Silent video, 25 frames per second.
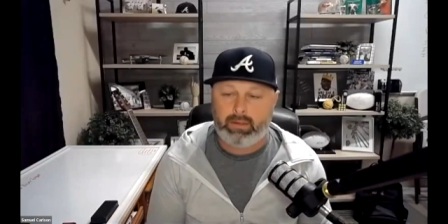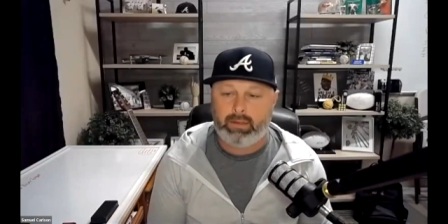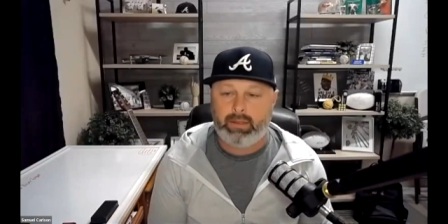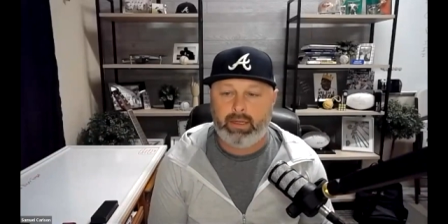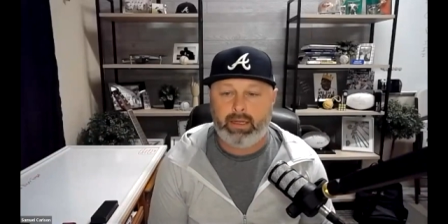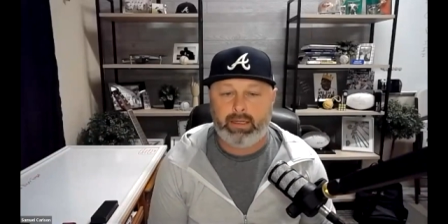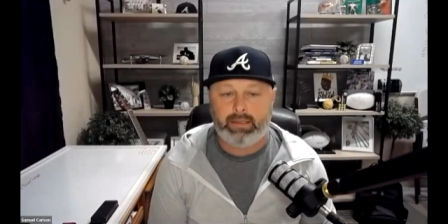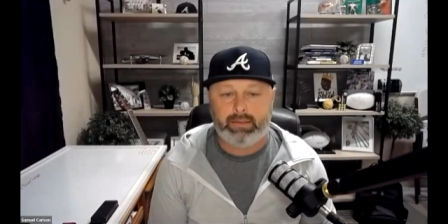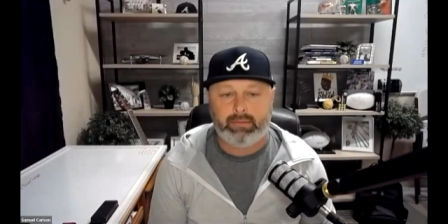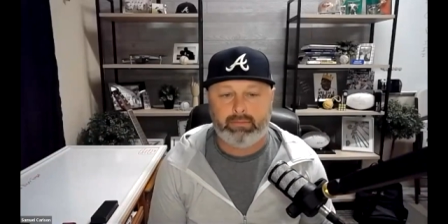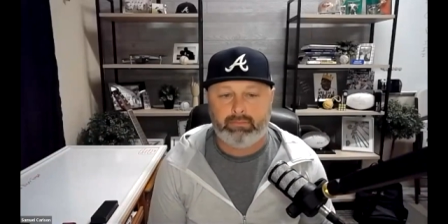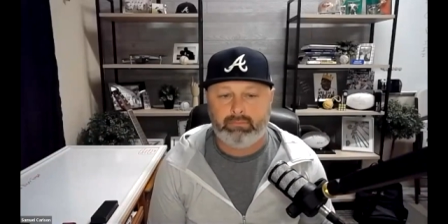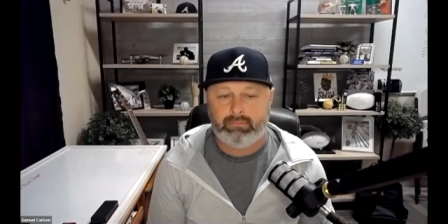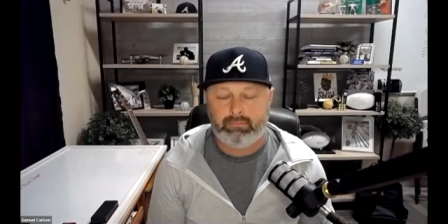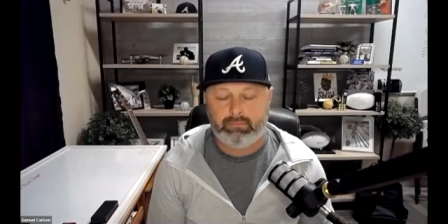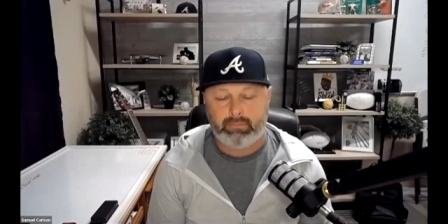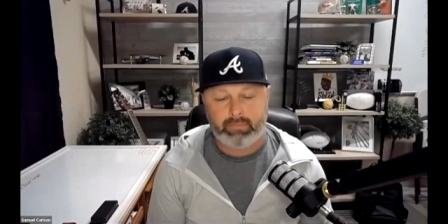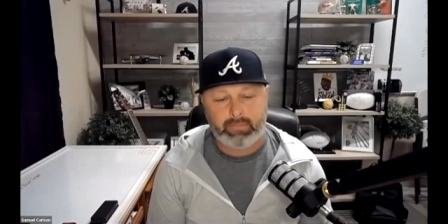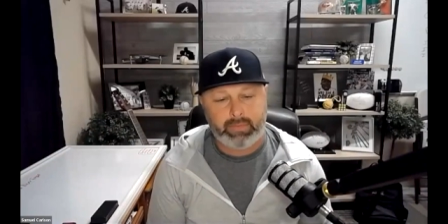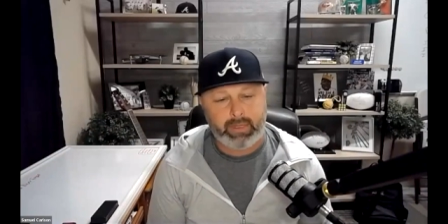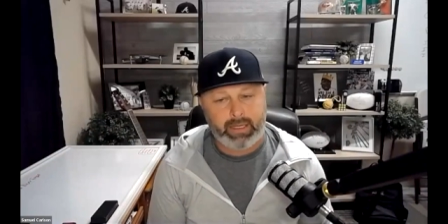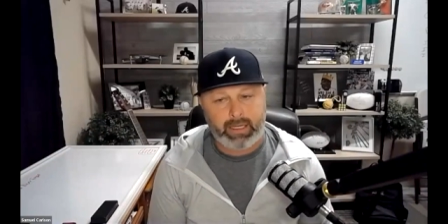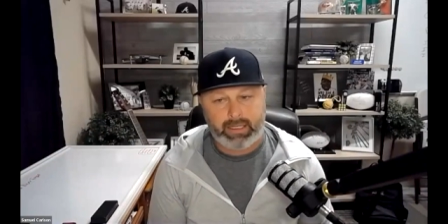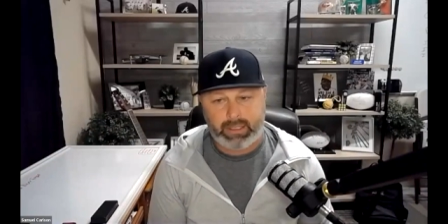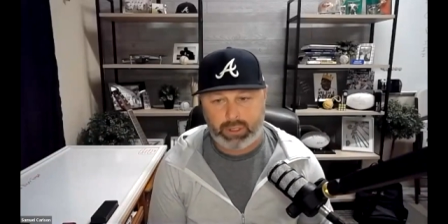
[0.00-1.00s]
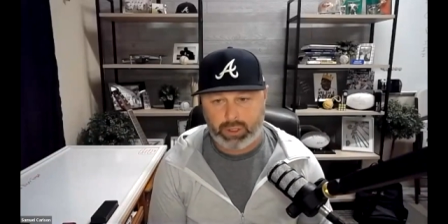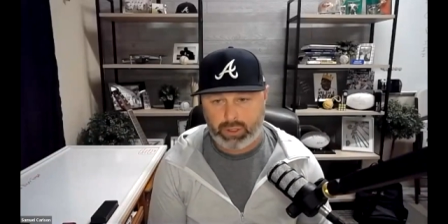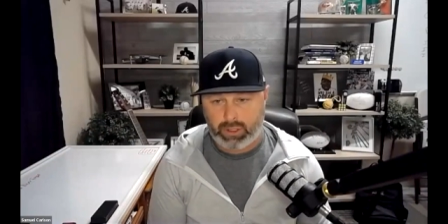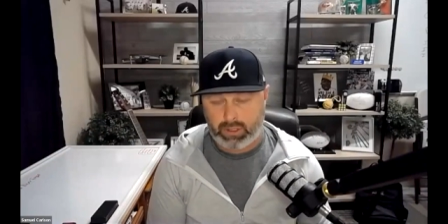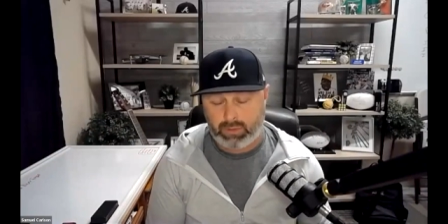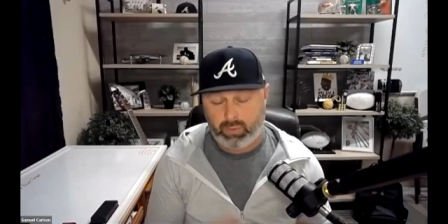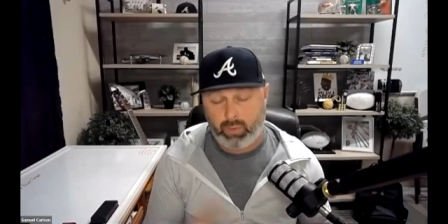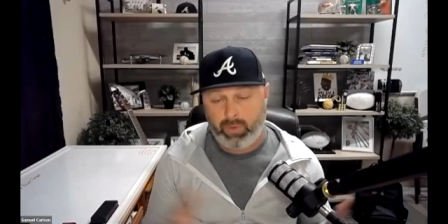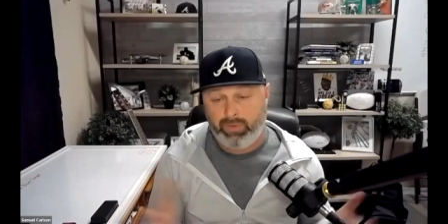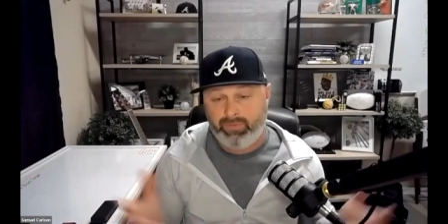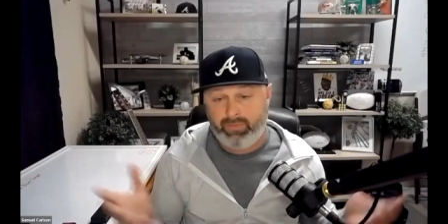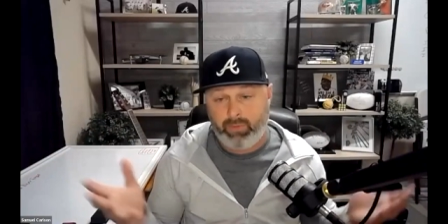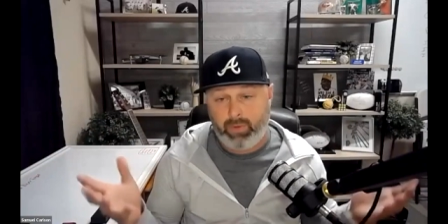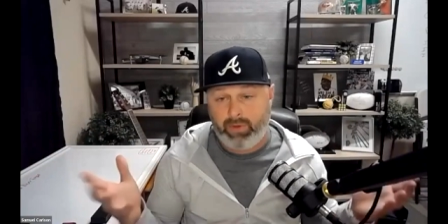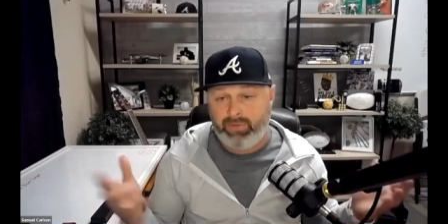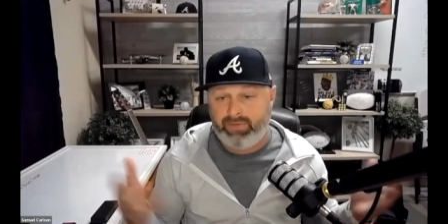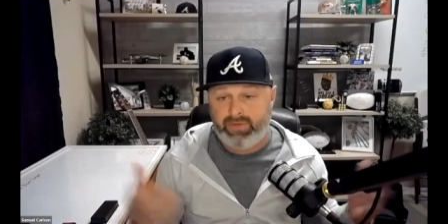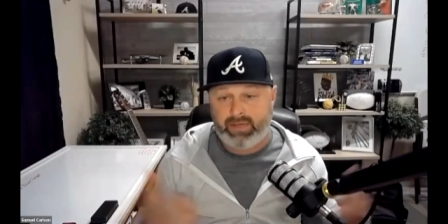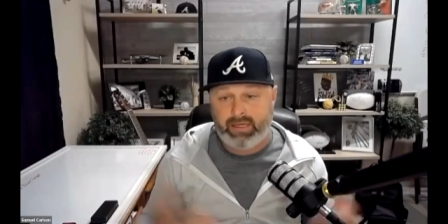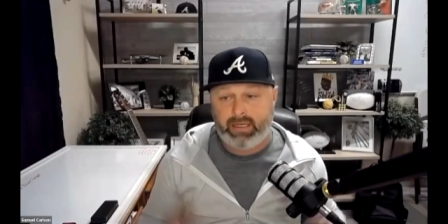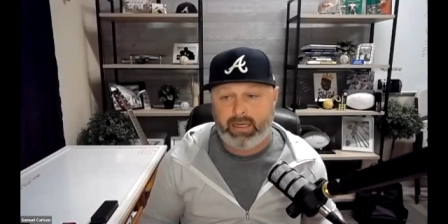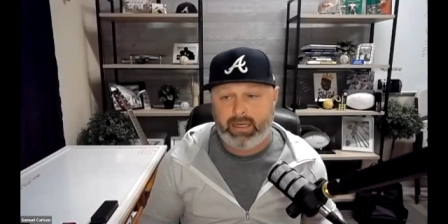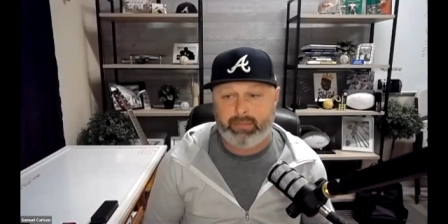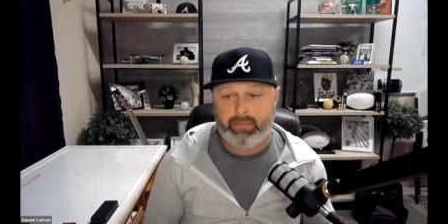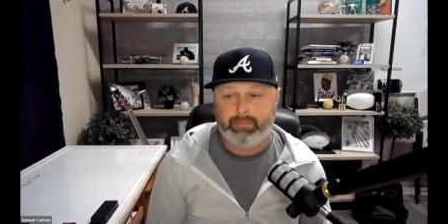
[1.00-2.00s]
it it's just we've we've
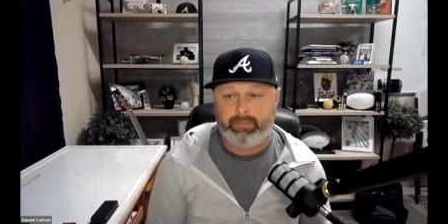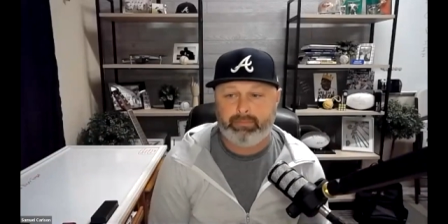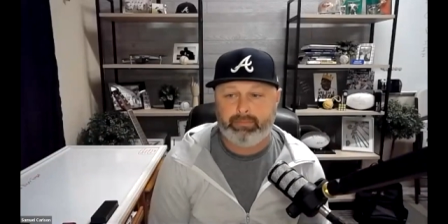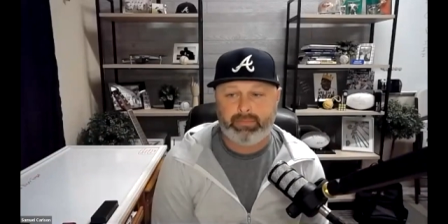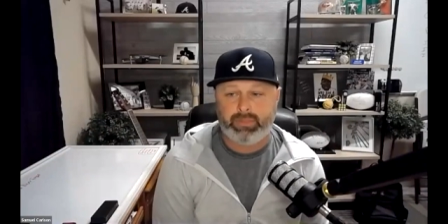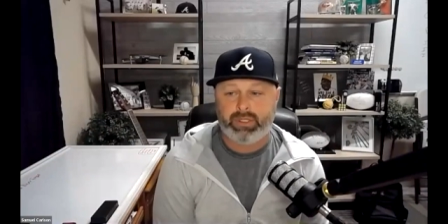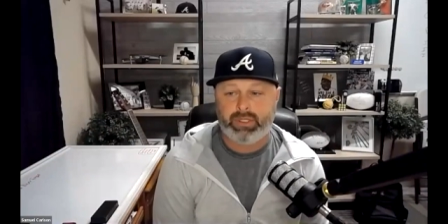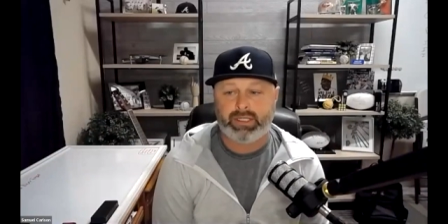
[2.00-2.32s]
seen it